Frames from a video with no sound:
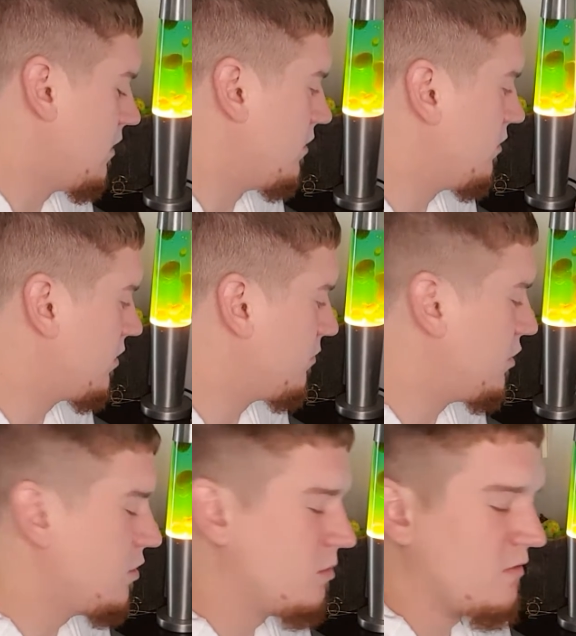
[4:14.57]
your
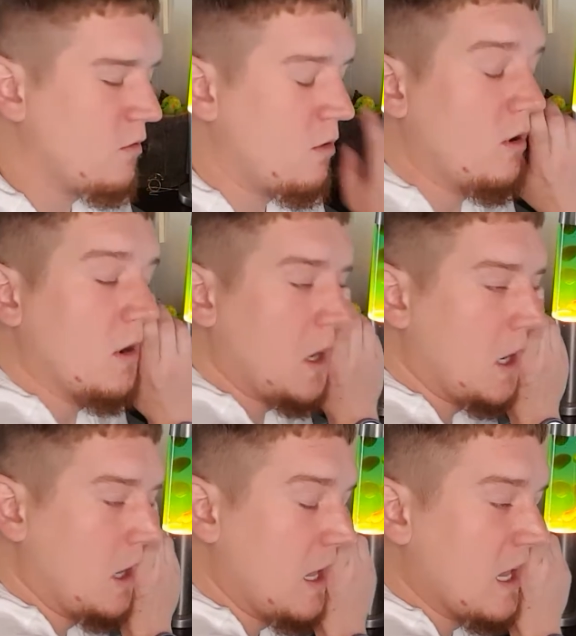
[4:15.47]
computer before
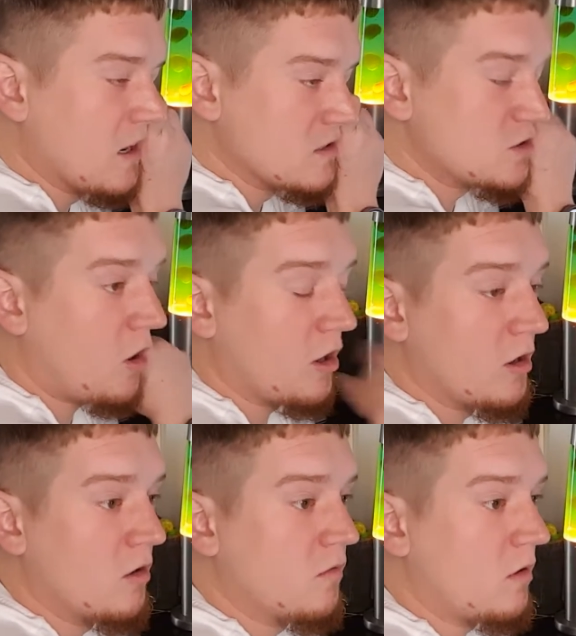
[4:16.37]
and started
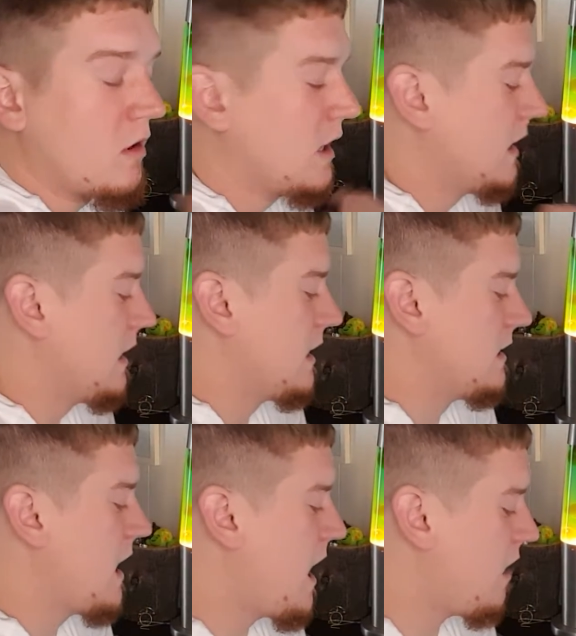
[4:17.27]
over,
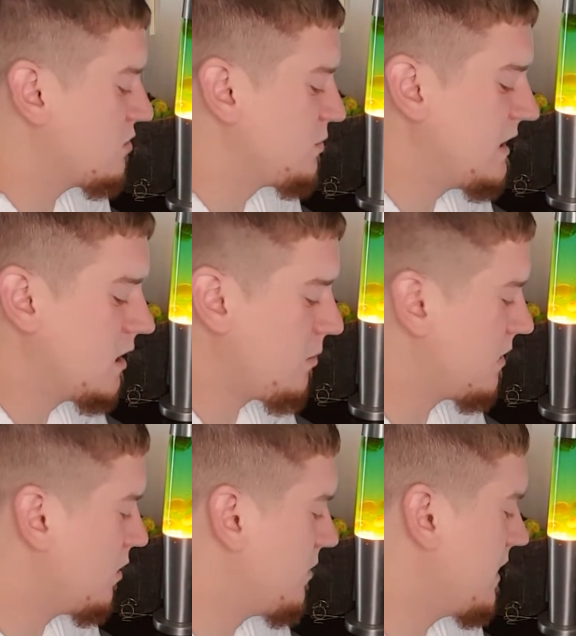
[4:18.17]
yeah, it'll speed it up a
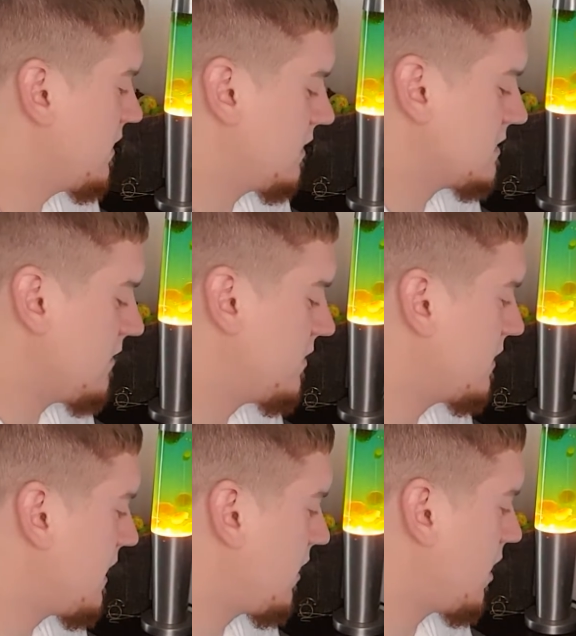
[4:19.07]
little bit, because I've done
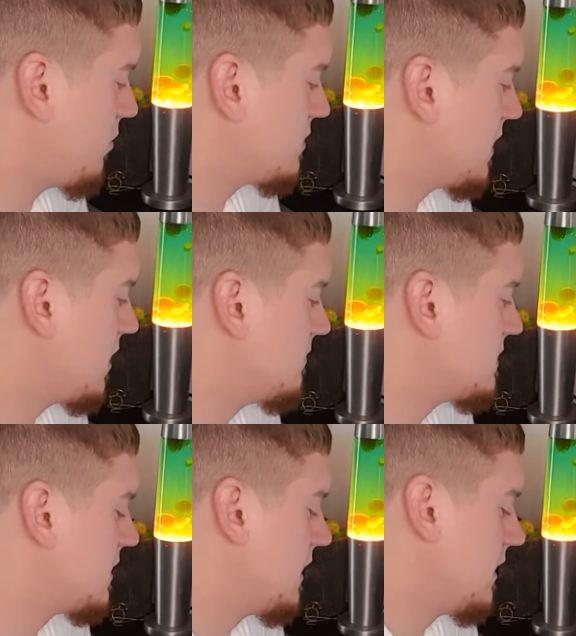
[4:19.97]
that a couple
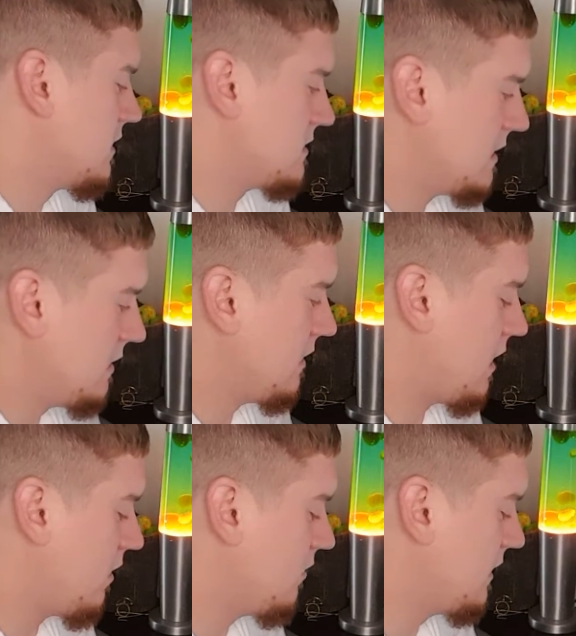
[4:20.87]
times. See, I
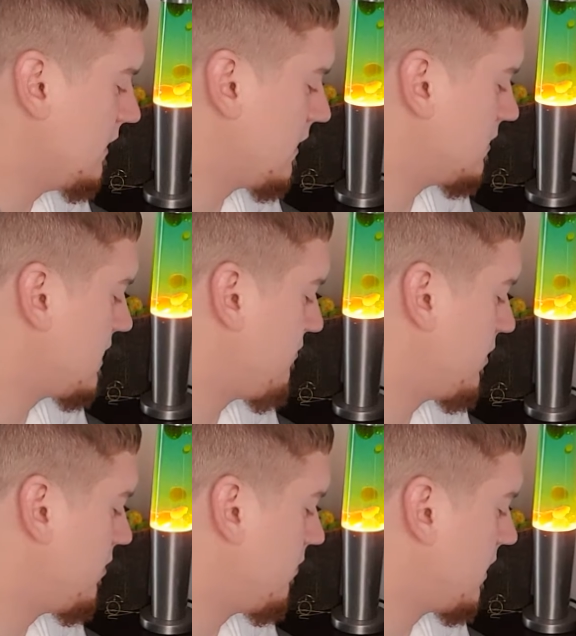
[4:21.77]
logged in, now it's having me
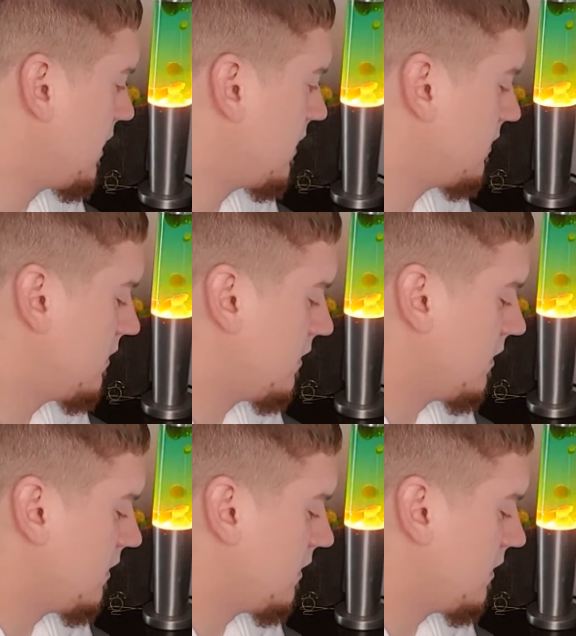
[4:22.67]
do it again.